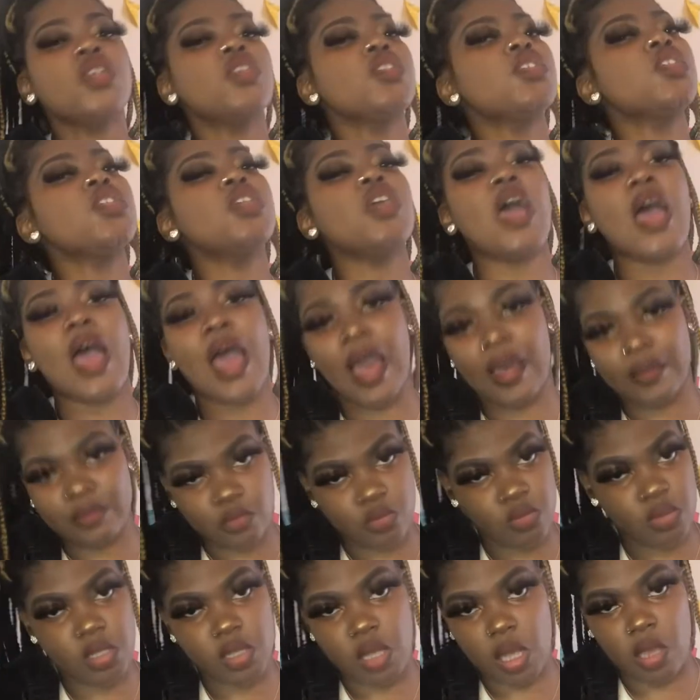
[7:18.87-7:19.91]
She have
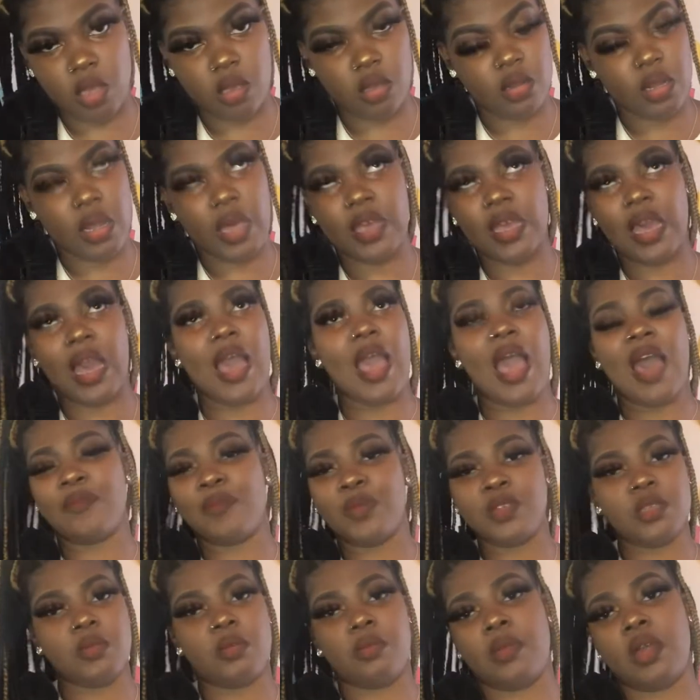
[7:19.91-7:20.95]
to stay. Like, I have to
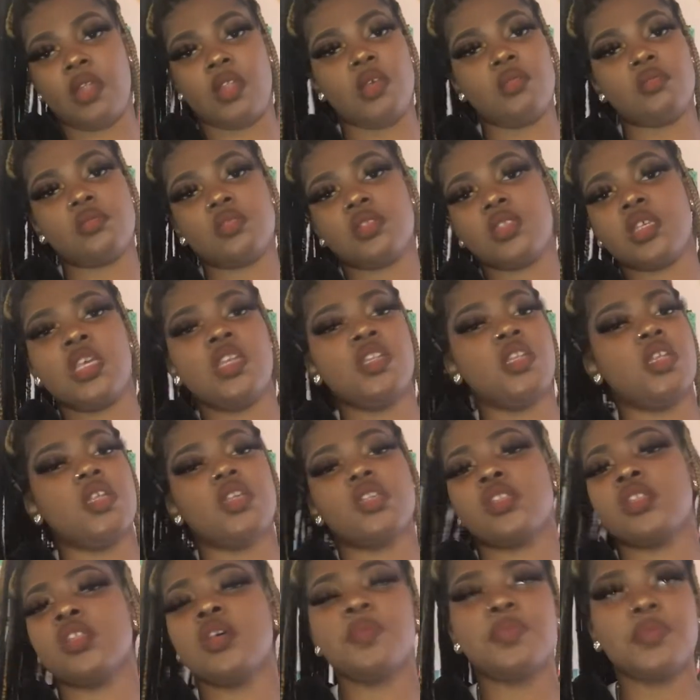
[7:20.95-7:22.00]
stay on my lips. Either this
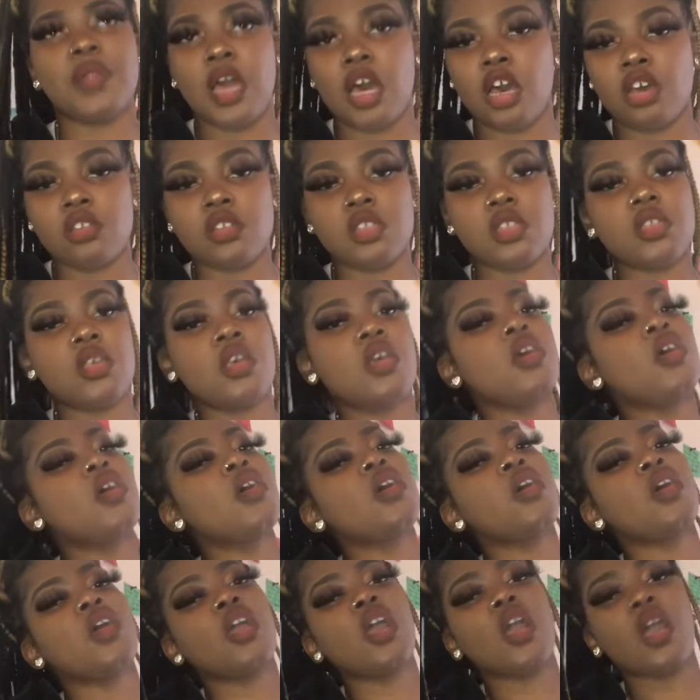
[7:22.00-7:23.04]
lip gloss,
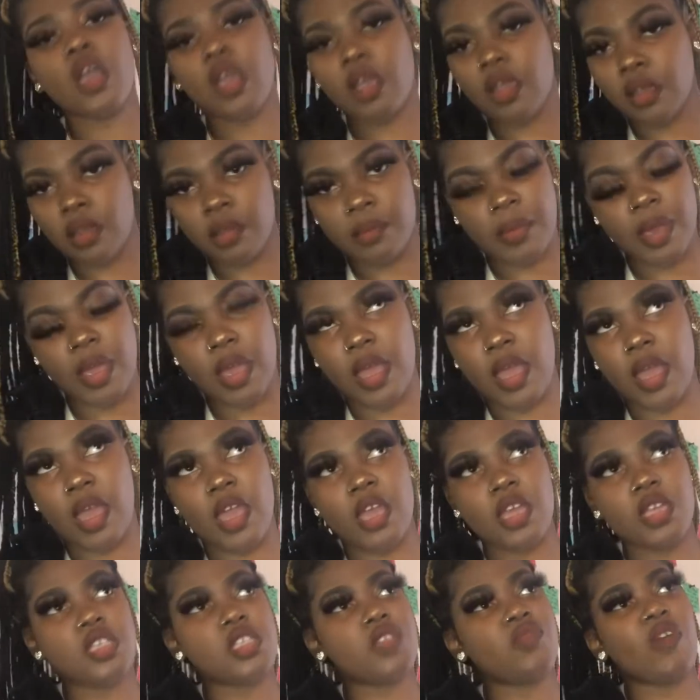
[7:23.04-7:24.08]
Kermix,
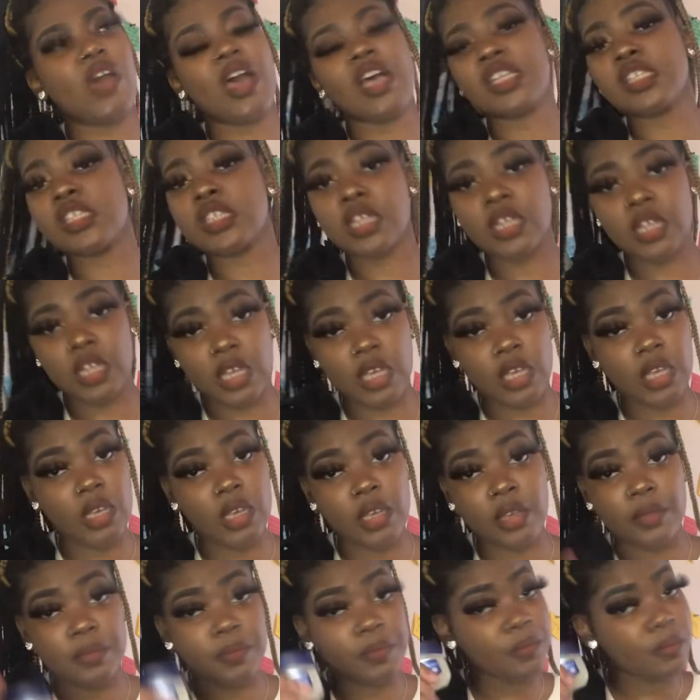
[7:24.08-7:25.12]

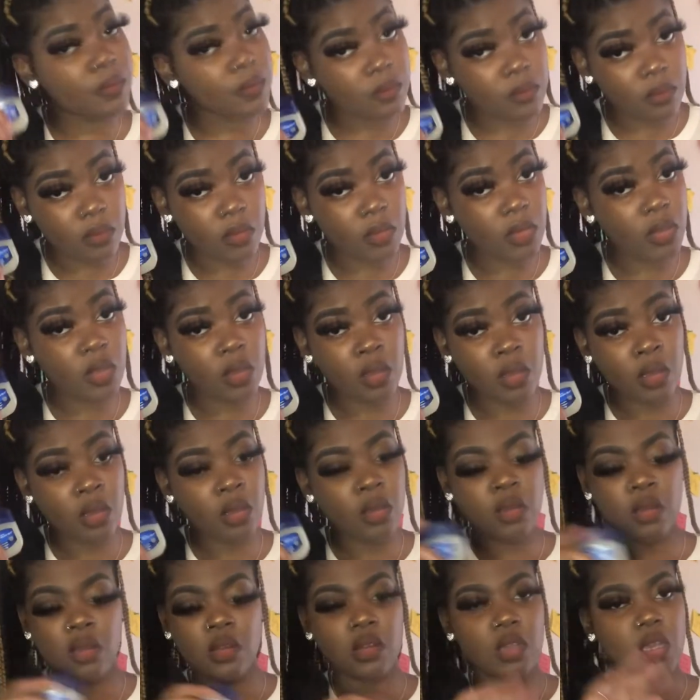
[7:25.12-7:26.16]
Vaseline,
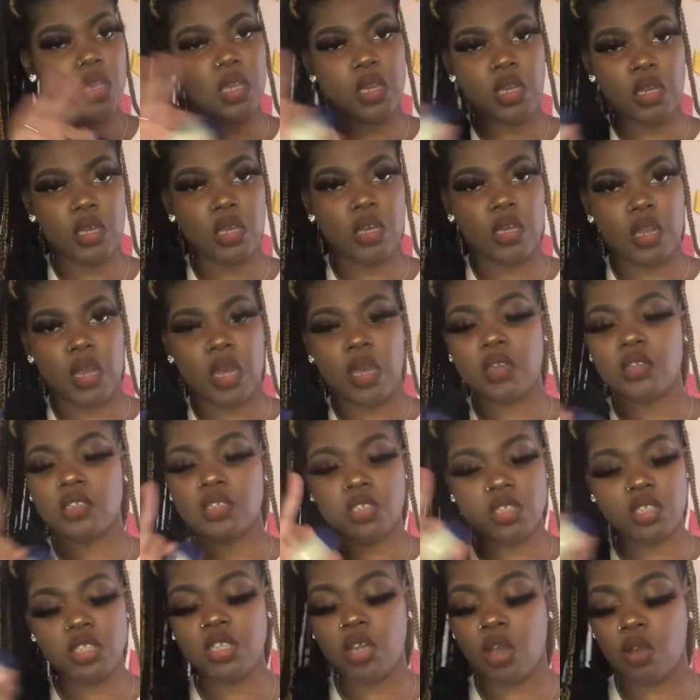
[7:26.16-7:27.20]
any of that,
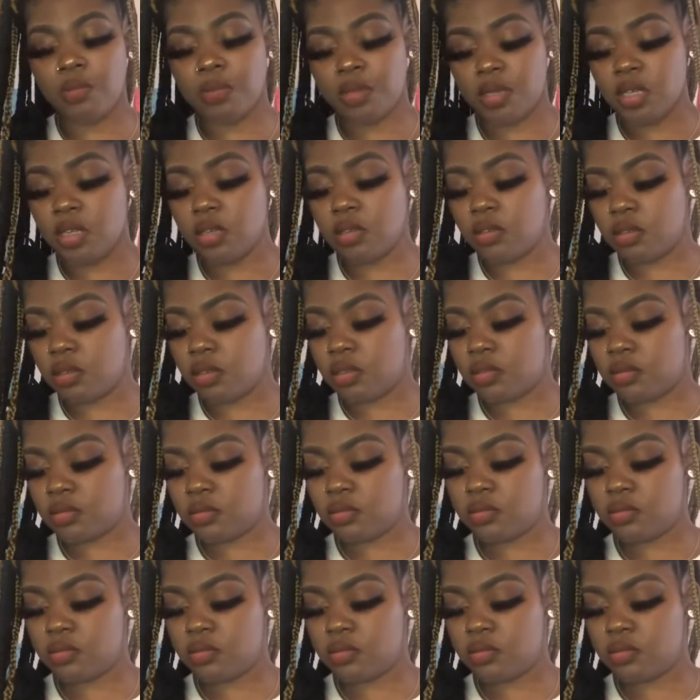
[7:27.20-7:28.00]
she gonna be good.